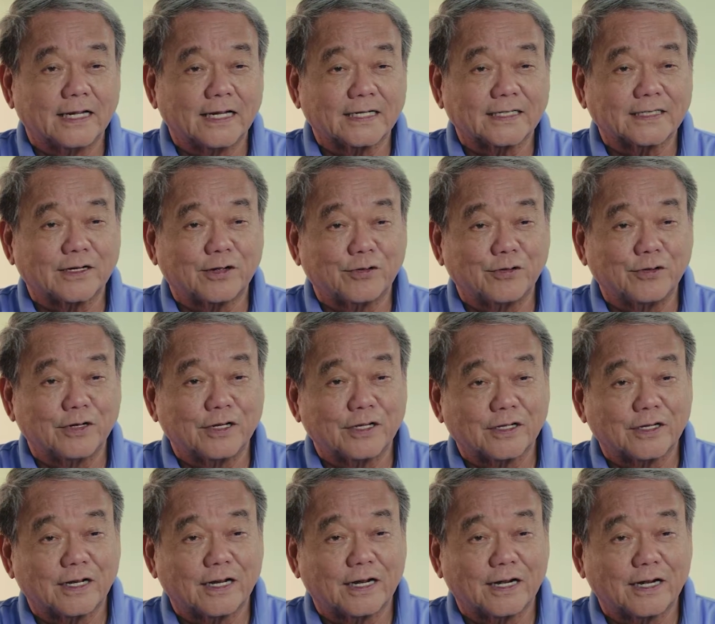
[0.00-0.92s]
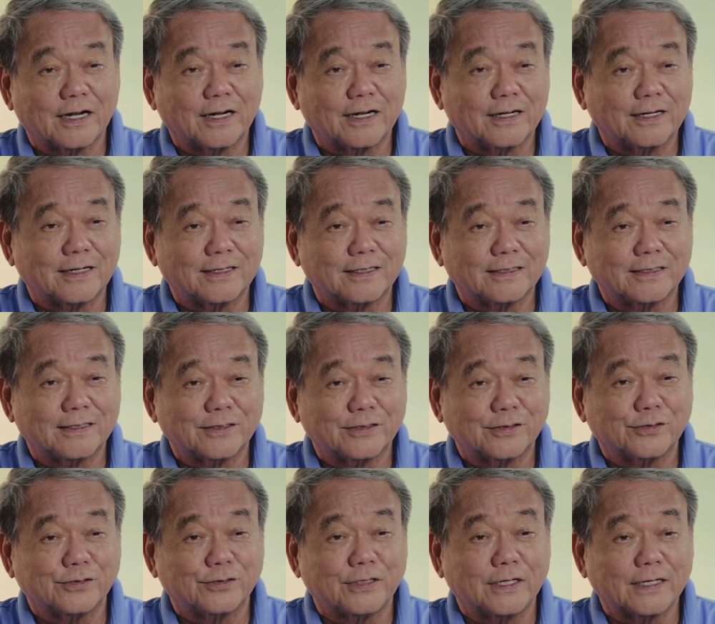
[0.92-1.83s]
extracurricular
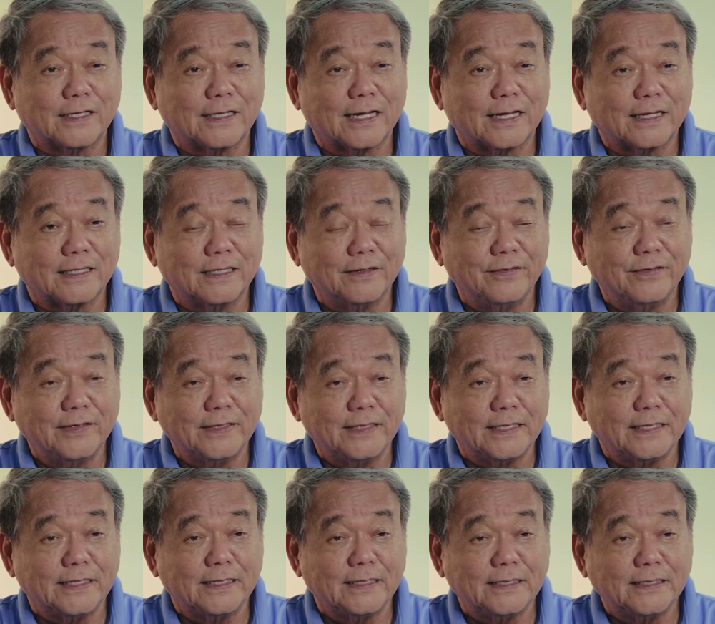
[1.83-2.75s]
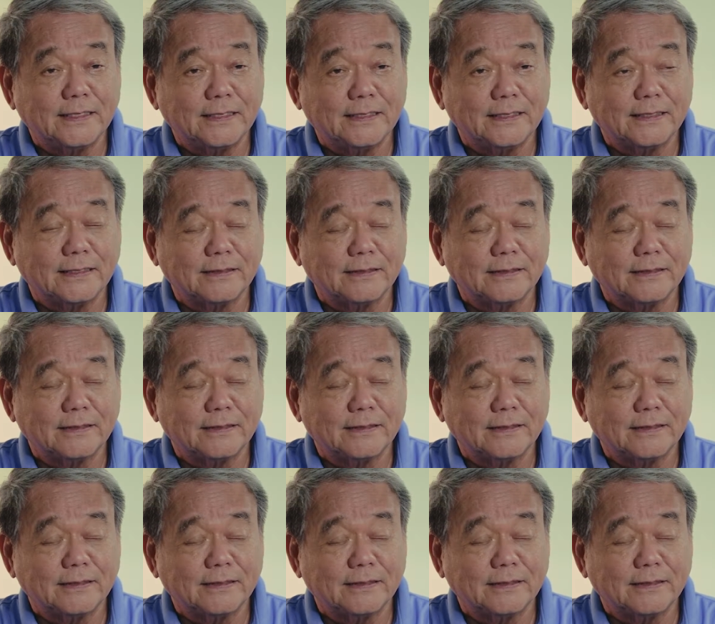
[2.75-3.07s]
student activities,